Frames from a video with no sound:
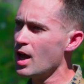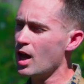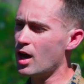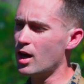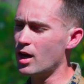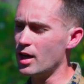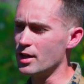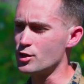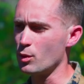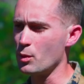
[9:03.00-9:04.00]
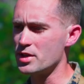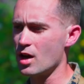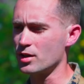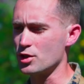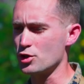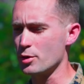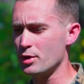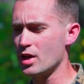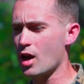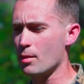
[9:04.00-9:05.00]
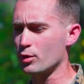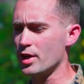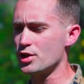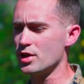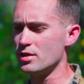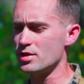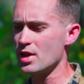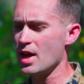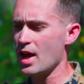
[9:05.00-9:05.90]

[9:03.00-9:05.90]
Uh, and so when we talk distributed operations,